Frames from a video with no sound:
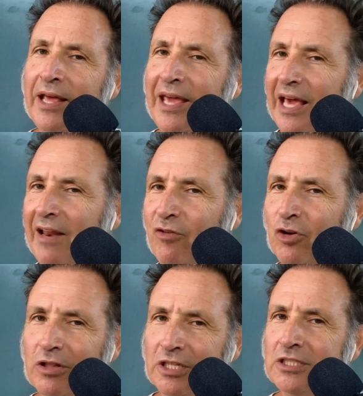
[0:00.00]
And if you're
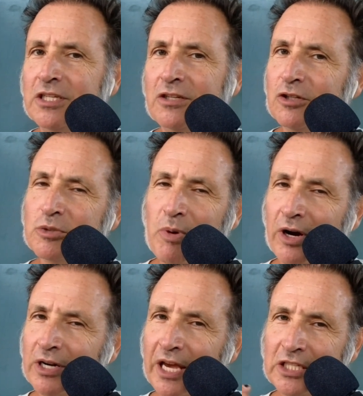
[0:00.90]
listening to this
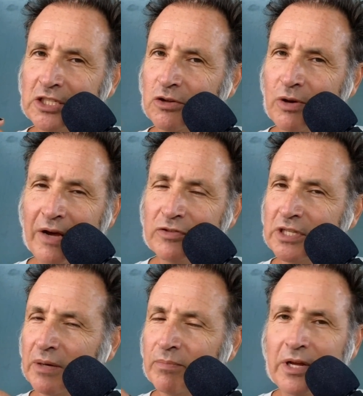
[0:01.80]
podcast and you have
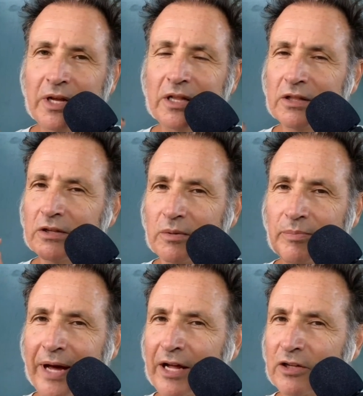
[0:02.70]
some little
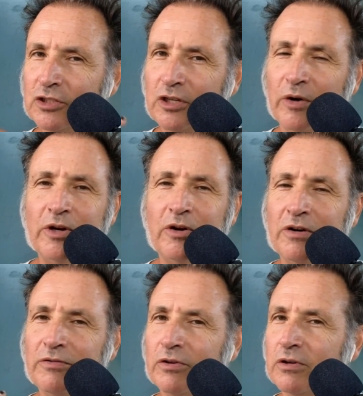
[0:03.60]
bells going off
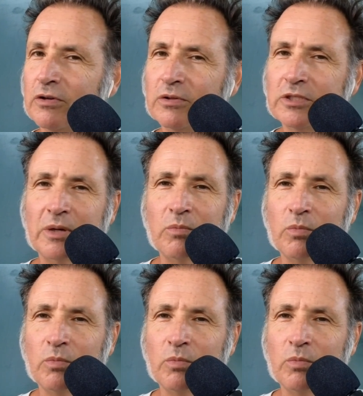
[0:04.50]
or some